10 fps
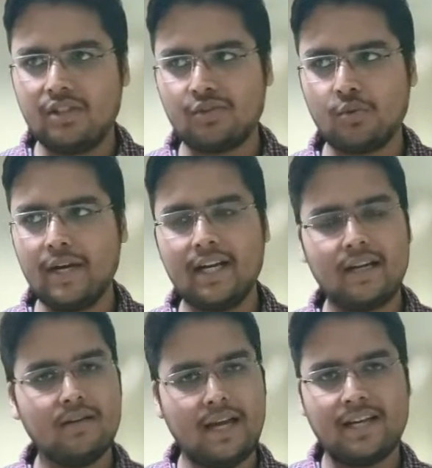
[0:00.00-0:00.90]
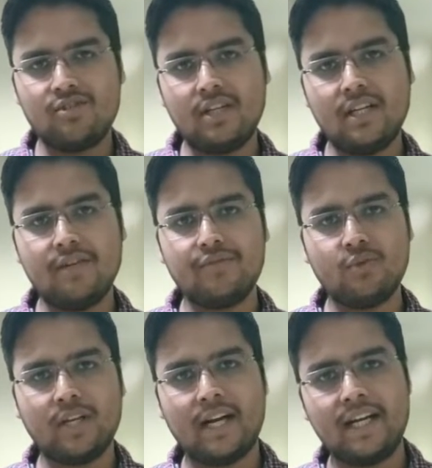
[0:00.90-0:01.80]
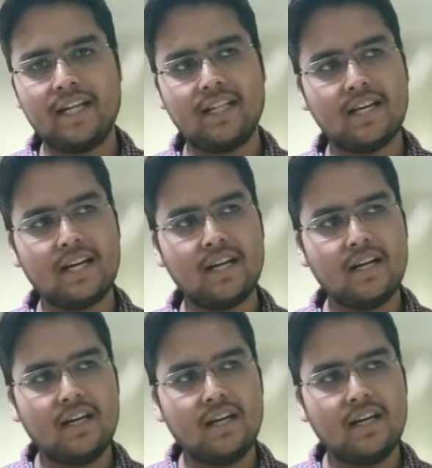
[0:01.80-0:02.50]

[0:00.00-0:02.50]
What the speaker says: So it actually gives you an idea that